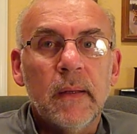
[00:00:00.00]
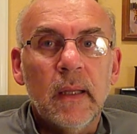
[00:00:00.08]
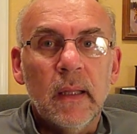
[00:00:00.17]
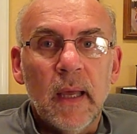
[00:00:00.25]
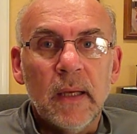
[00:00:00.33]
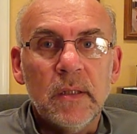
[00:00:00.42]

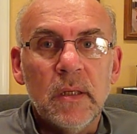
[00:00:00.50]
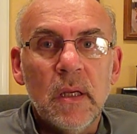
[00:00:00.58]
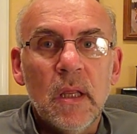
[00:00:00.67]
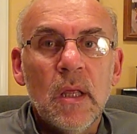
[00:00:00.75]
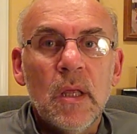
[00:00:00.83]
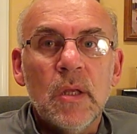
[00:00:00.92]
collection
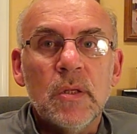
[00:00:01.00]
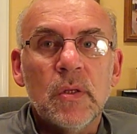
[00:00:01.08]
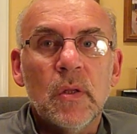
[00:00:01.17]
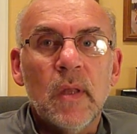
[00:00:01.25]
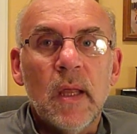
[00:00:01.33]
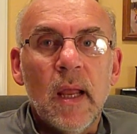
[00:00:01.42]

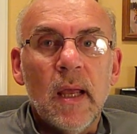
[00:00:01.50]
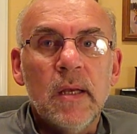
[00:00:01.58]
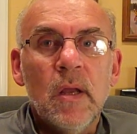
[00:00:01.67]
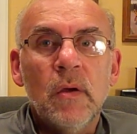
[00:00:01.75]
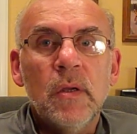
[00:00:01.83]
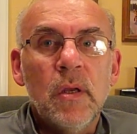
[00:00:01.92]
so that I
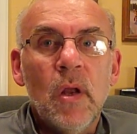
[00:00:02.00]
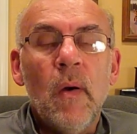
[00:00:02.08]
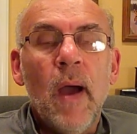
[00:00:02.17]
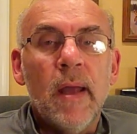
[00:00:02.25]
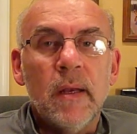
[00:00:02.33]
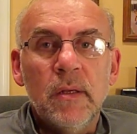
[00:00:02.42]
know you know
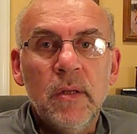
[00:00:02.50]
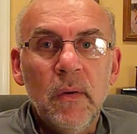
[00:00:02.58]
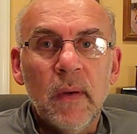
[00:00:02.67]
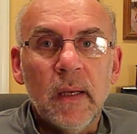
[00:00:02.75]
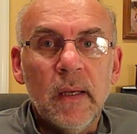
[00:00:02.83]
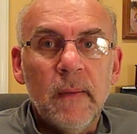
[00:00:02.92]
how to
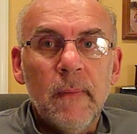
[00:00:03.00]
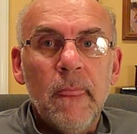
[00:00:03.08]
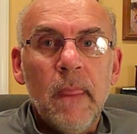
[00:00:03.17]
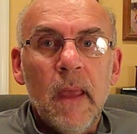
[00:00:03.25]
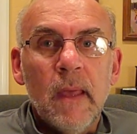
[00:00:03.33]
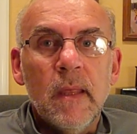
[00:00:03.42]
do it.
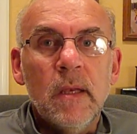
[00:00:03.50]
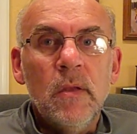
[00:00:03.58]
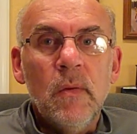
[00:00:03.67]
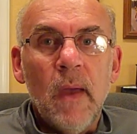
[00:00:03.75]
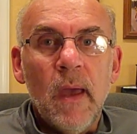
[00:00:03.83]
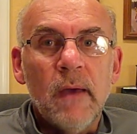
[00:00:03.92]
Then
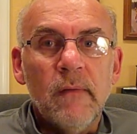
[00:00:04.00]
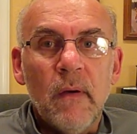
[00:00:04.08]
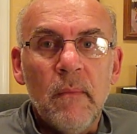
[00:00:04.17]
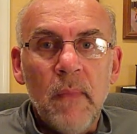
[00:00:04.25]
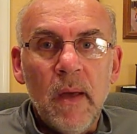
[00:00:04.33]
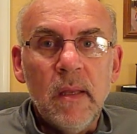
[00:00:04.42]
you have a
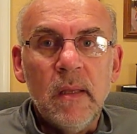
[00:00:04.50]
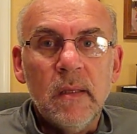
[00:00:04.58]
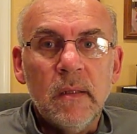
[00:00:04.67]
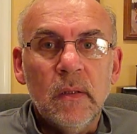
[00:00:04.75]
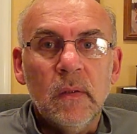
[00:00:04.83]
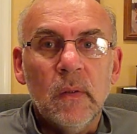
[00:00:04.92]

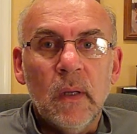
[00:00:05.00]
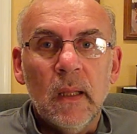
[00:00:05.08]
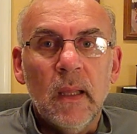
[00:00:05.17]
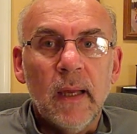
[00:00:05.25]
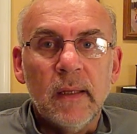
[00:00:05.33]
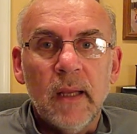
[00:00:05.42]
month to
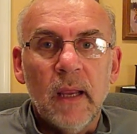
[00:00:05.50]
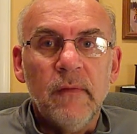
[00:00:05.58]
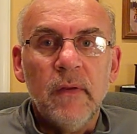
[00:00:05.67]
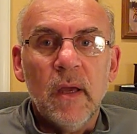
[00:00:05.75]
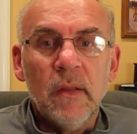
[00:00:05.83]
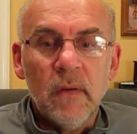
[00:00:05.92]
collect
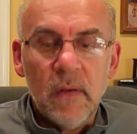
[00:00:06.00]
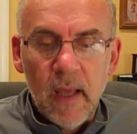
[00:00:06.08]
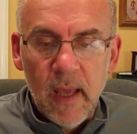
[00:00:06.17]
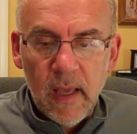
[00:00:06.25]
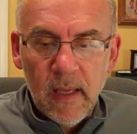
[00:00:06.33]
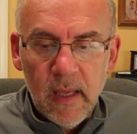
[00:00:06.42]
every other
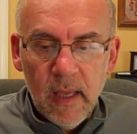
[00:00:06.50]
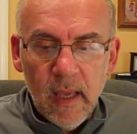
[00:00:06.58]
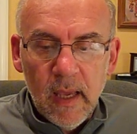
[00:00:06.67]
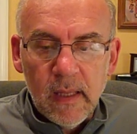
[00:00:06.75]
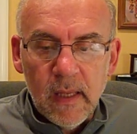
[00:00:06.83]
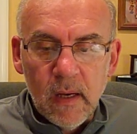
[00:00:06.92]
day.
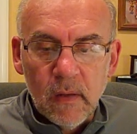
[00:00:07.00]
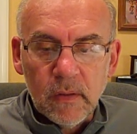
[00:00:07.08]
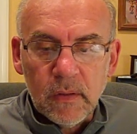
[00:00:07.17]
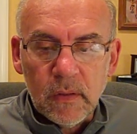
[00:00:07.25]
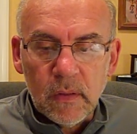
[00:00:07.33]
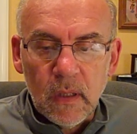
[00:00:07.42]
And then
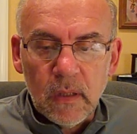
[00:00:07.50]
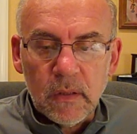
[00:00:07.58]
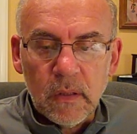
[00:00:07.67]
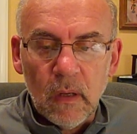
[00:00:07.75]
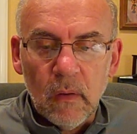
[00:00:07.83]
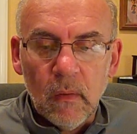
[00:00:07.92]
also,
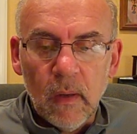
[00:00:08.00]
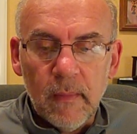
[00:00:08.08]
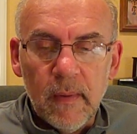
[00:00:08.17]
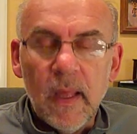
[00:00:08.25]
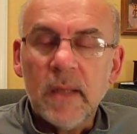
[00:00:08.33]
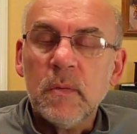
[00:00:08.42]

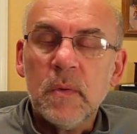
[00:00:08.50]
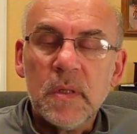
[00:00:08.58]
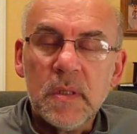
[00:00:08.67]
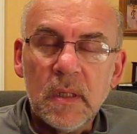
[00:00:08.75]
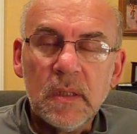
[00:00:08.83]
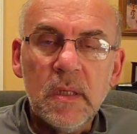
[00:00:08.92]
and that's worth
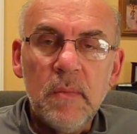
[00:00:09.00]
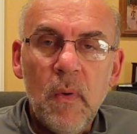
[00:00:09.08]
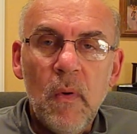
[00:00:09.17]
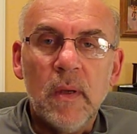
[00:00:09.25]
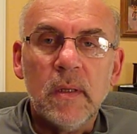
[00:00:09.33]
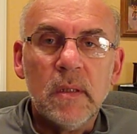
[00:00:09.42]
60
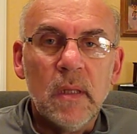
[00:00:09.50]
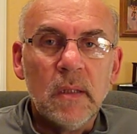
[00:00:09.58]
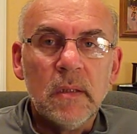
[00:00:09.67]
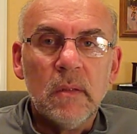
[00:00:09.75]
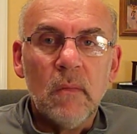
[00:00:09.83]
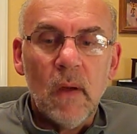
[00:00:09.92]
points, so
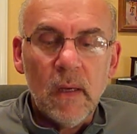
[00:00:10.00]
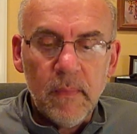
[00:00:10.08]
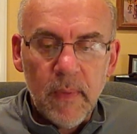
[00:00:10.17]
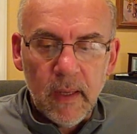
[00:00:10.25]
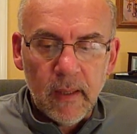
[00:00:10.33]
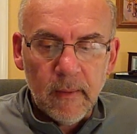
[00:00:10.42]
that's quite a
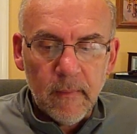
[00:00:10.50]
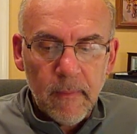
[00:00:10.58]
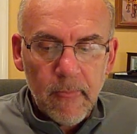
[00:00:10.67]
big.